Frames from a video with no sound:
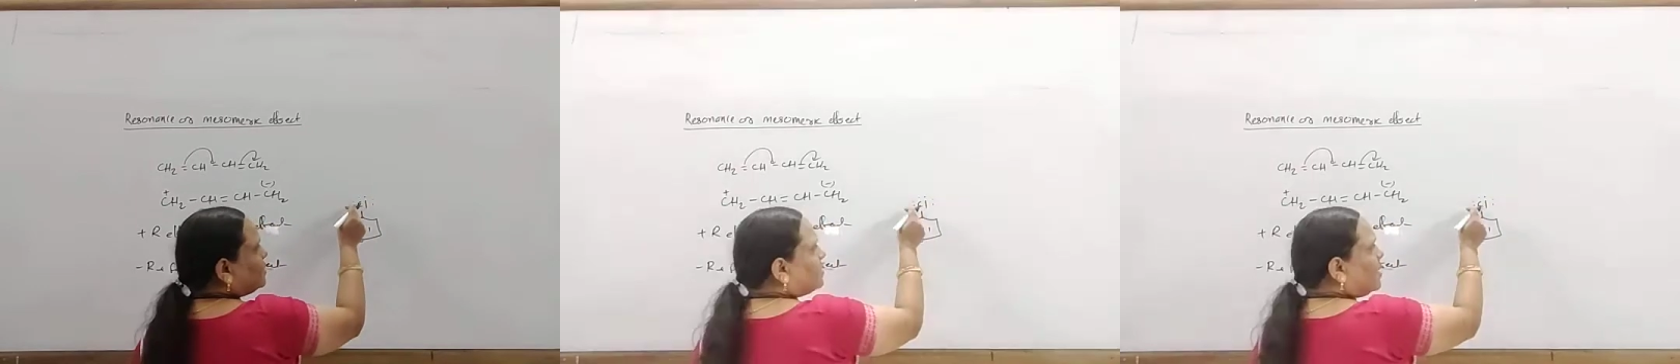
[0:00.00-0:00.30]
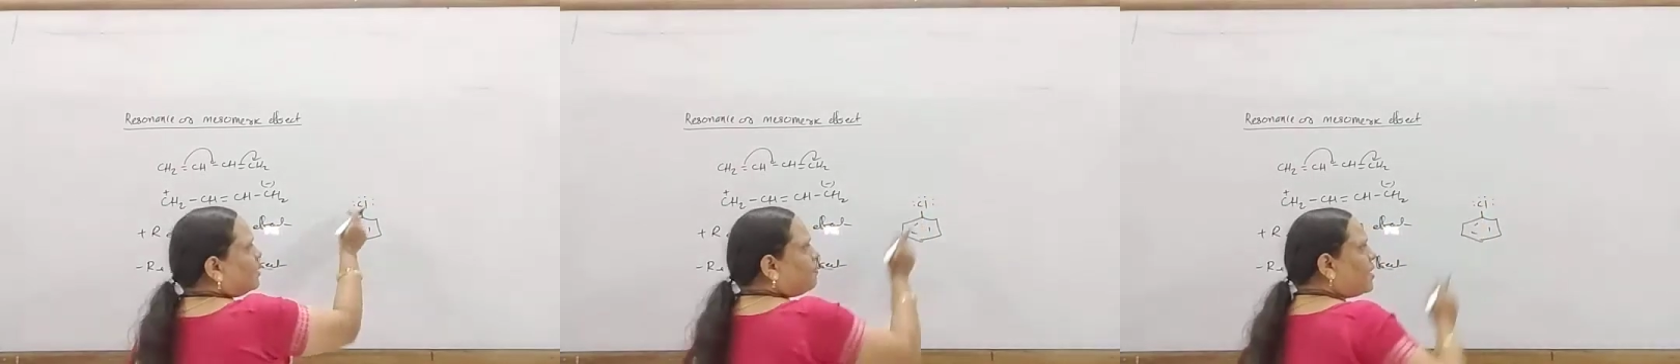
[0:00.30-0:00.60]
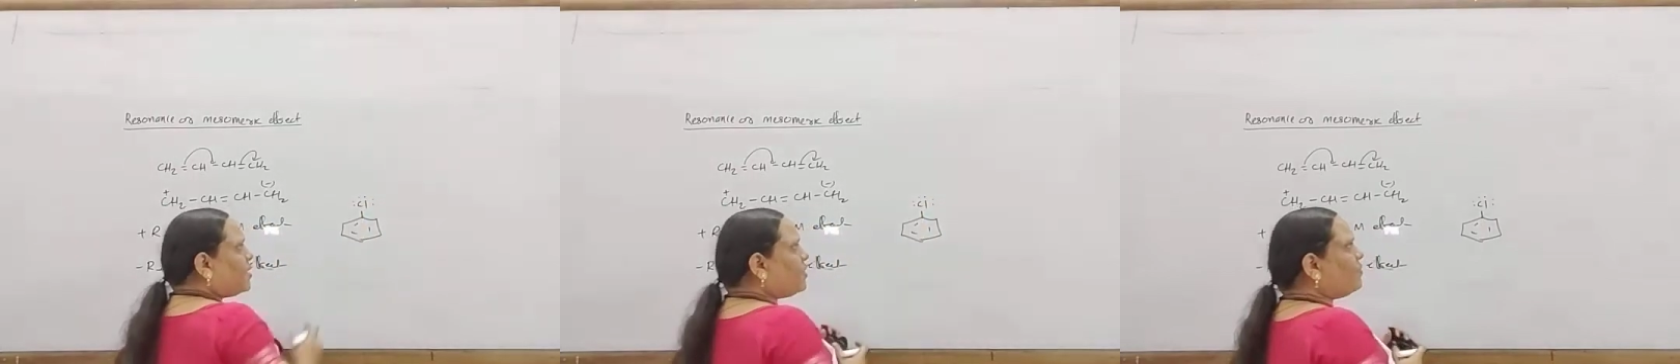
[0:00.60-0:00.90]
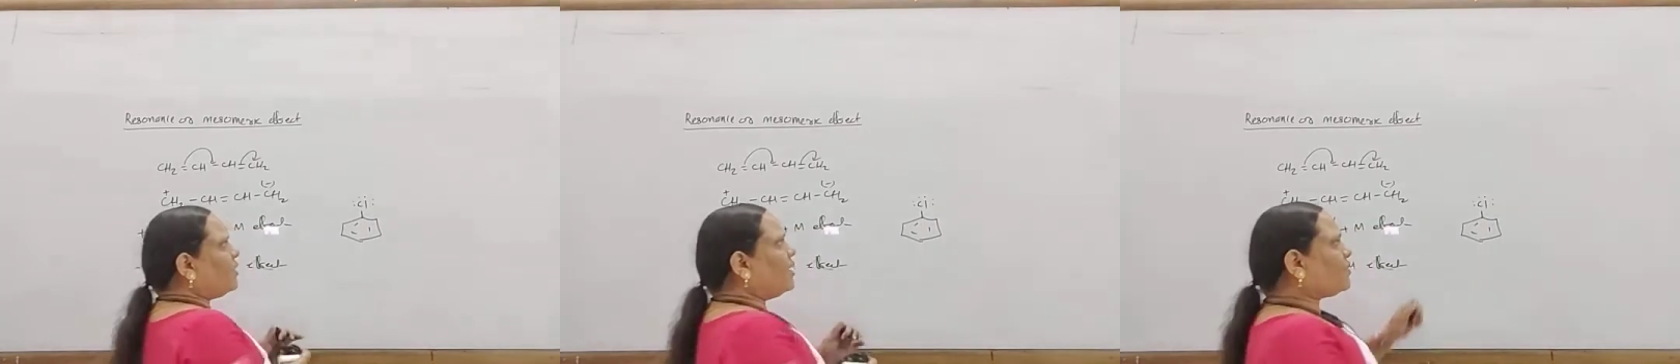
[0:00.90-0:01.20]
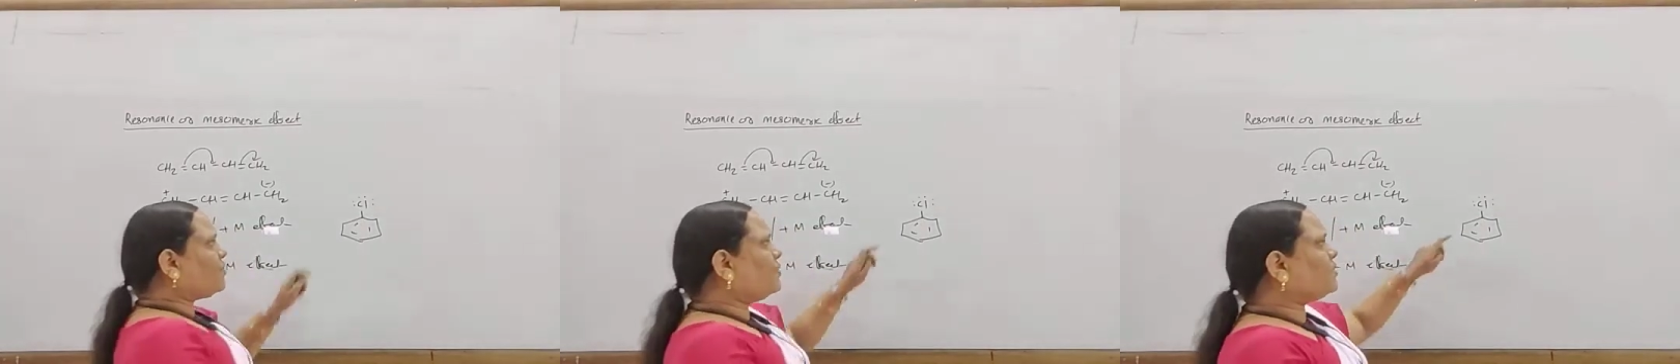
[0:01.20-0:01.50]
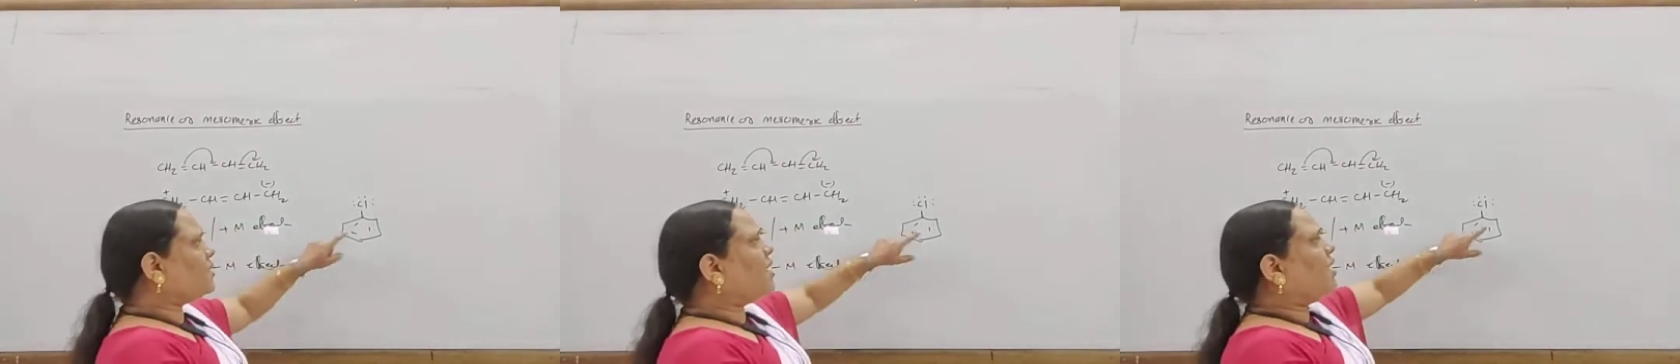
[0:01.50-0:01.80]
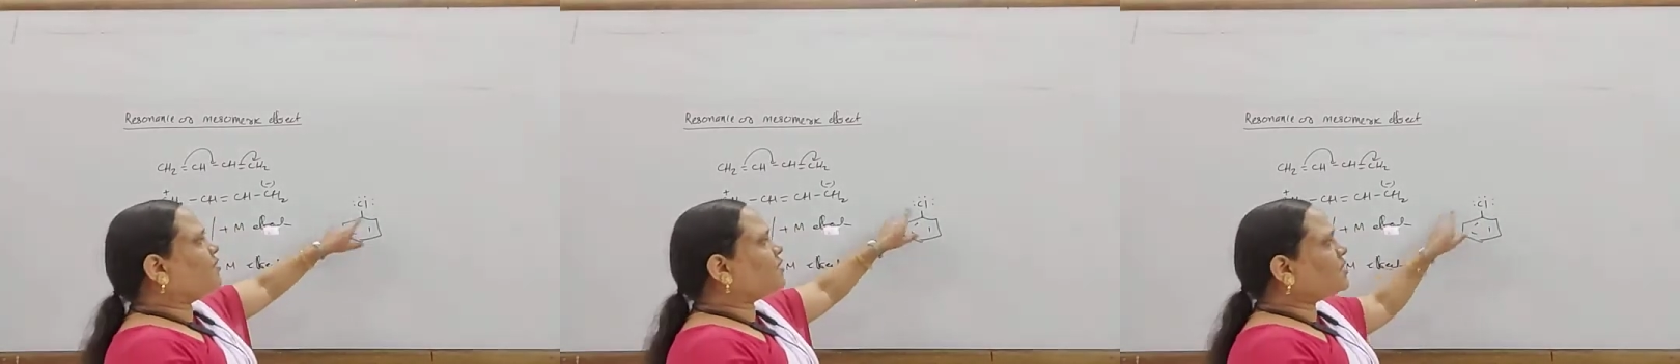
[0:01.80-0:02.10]
has shared pair of electrons.
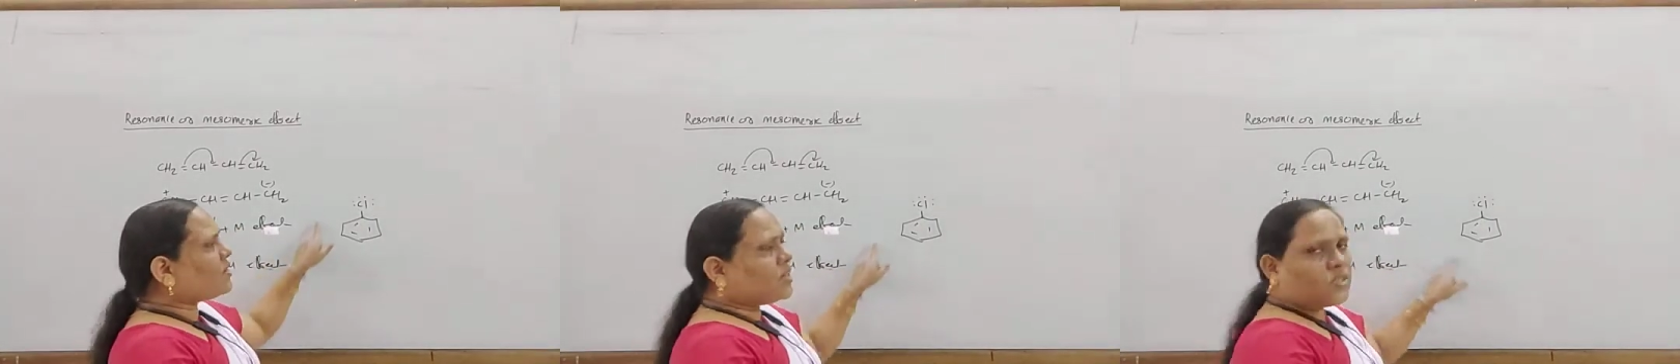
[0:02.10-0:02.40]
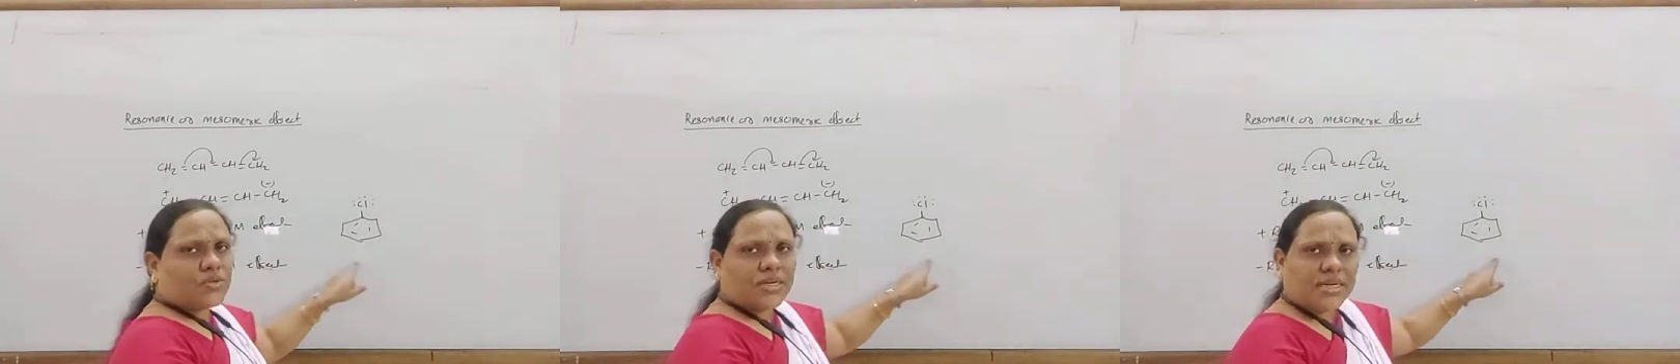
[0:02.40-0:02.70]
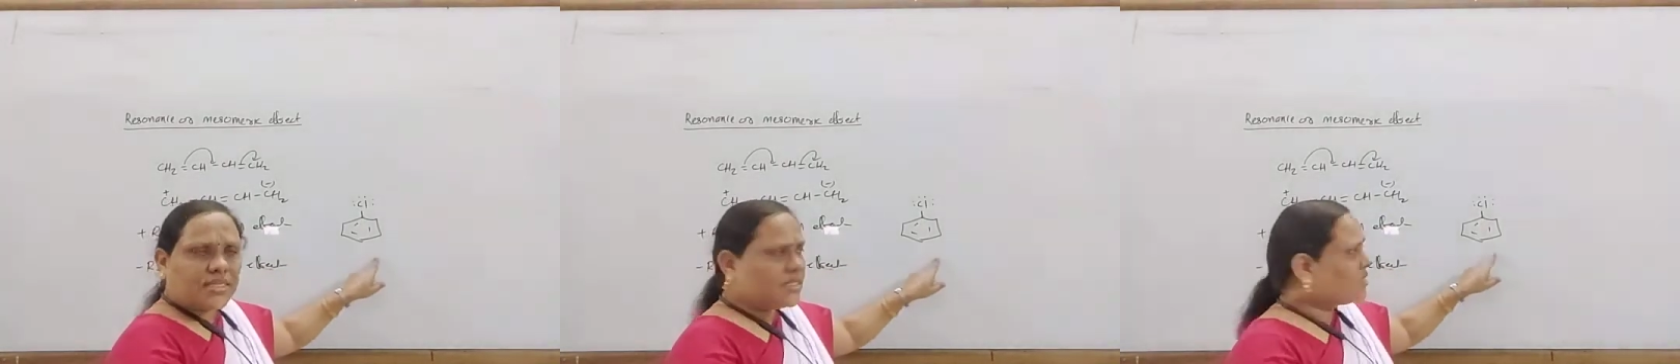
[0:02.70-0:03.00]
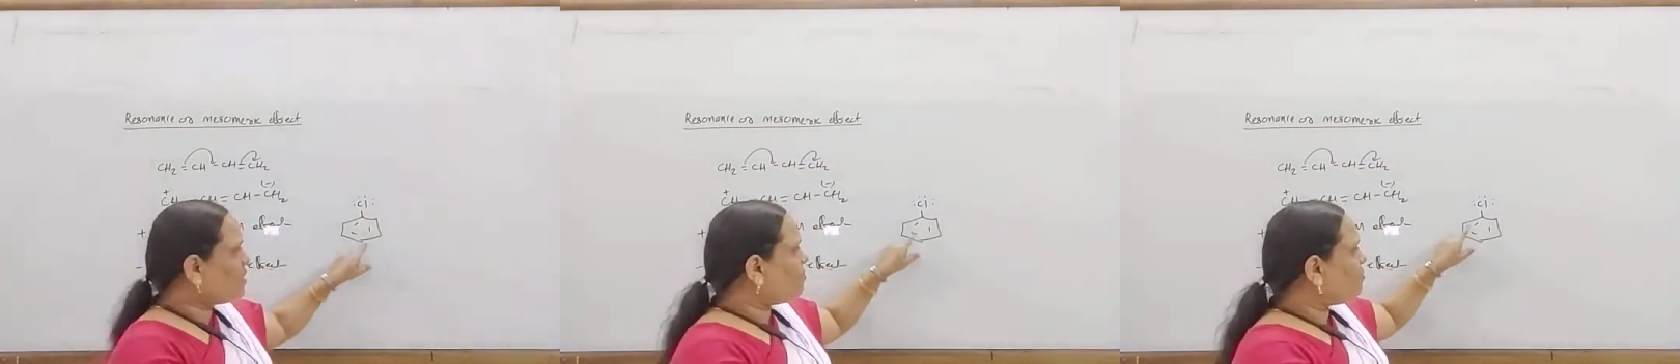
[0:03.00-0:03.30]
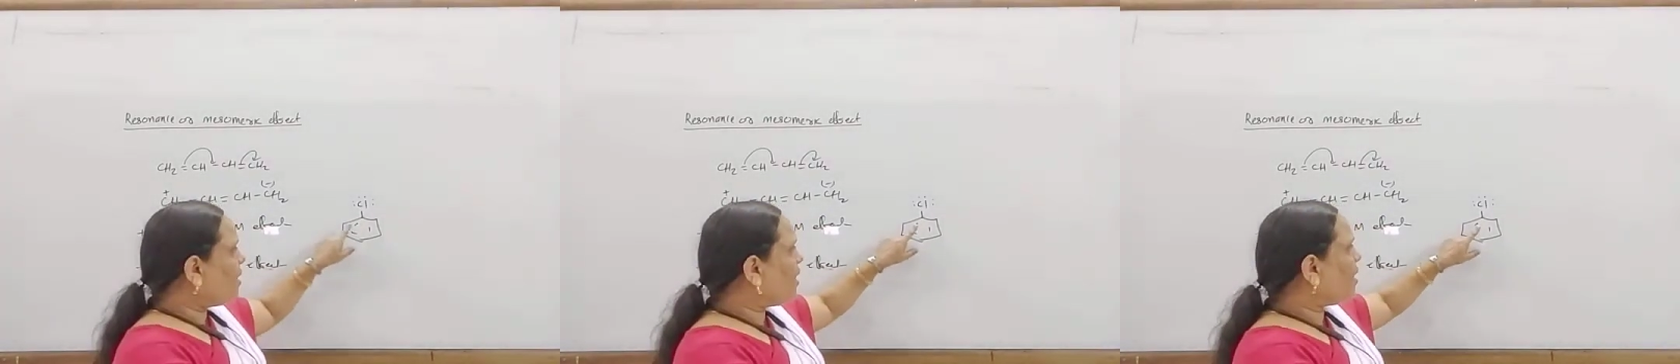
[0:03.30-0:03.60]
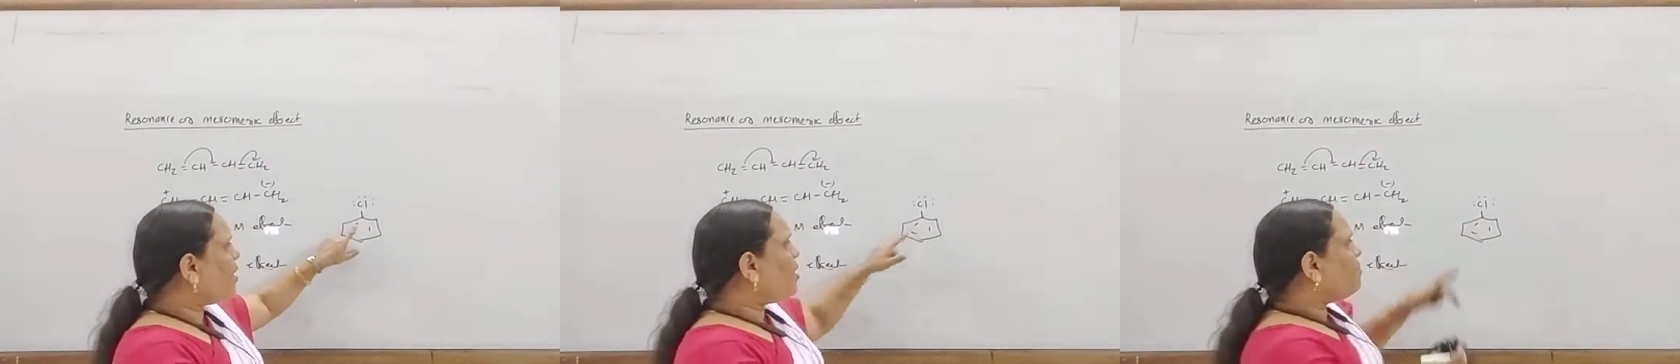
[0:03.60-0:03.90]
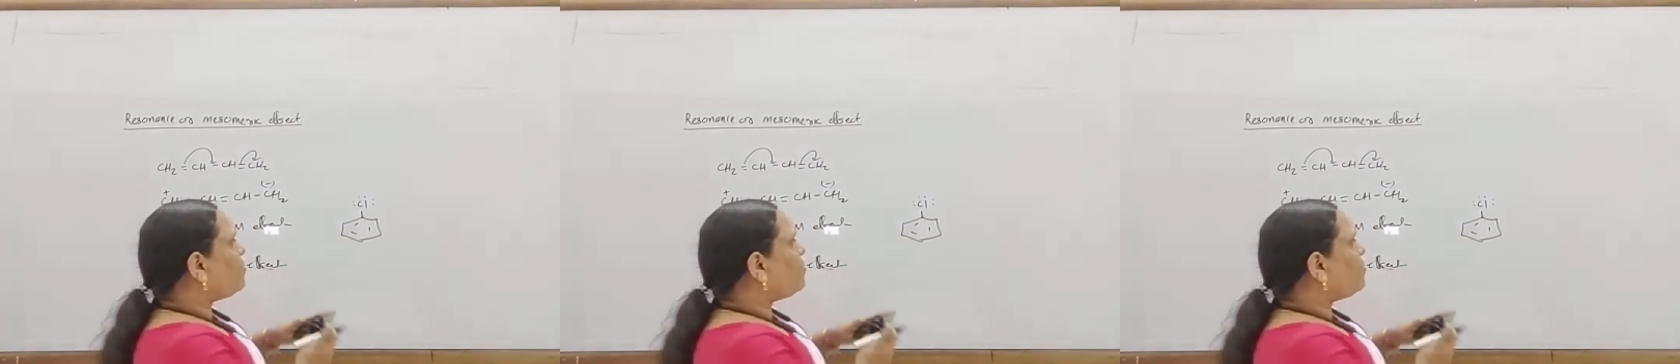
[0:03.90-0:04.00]
This is the conjugated system. Pi